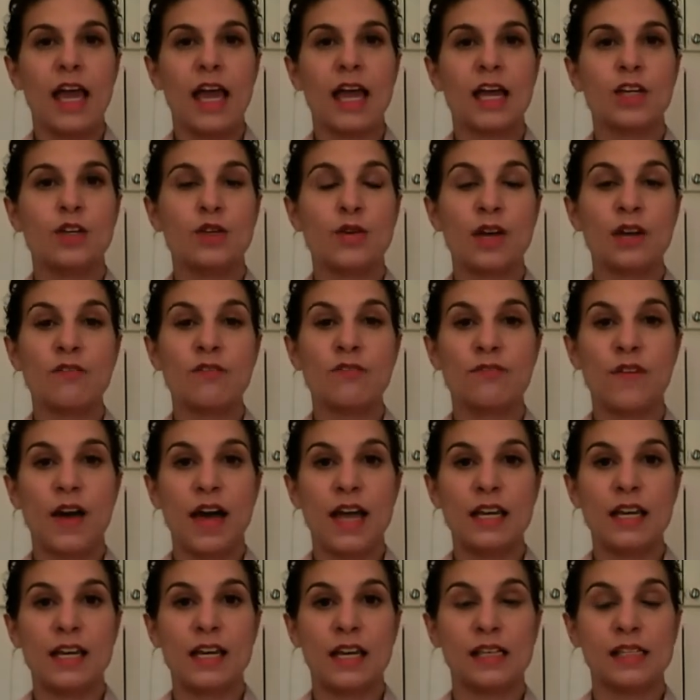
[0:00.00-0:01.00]
and you can
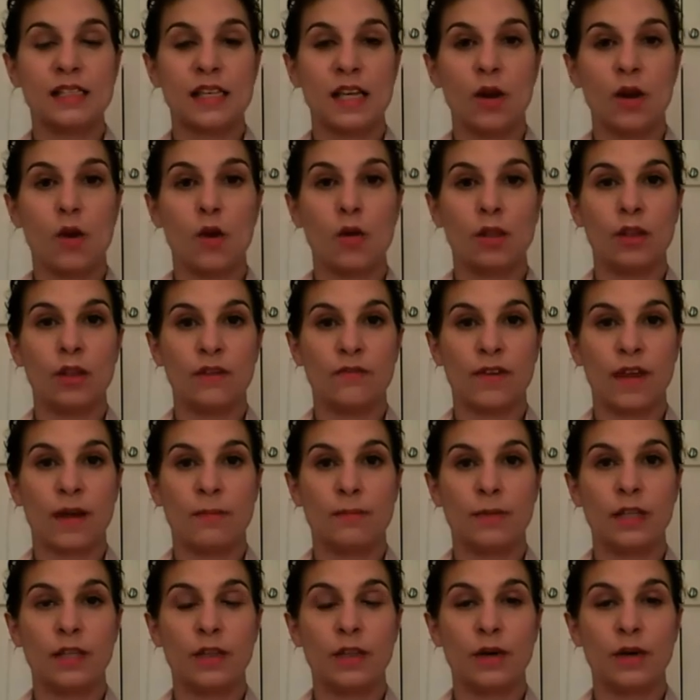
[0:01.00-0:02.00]
find us at
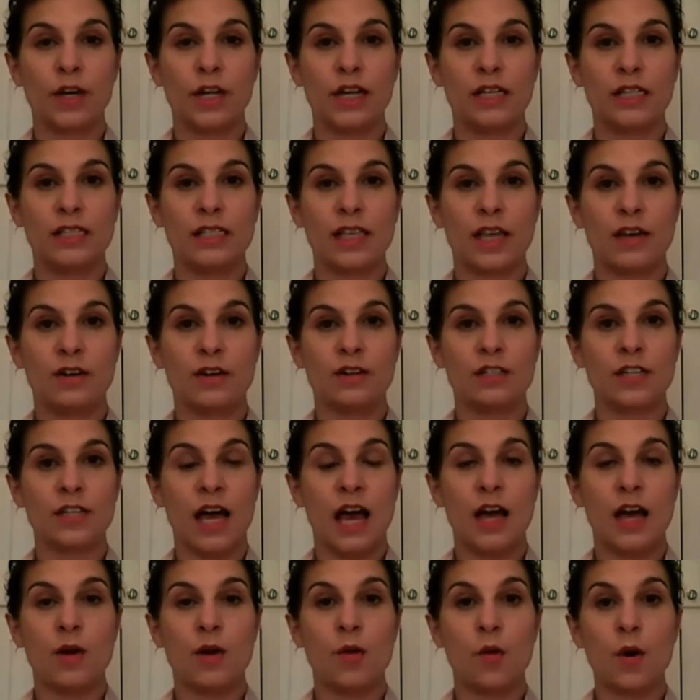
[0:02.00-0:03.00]

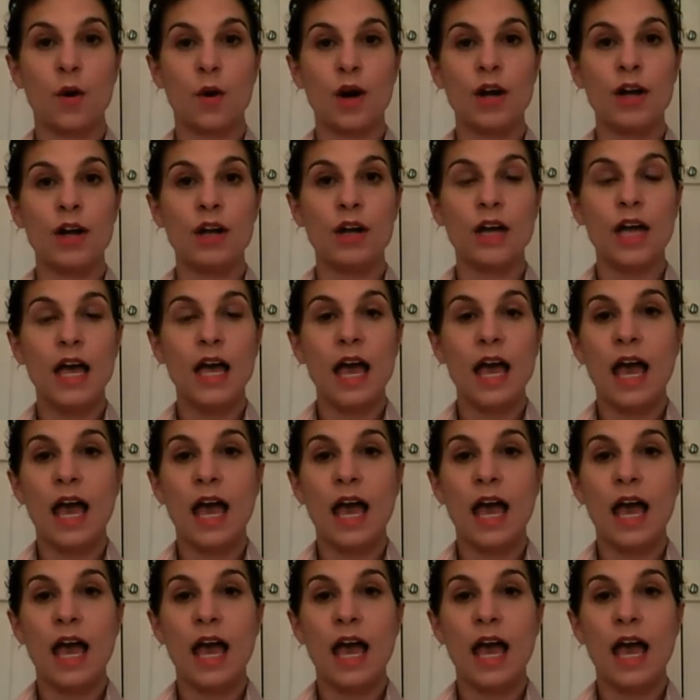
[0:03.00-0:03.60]
holyfamilylearningcenter.org.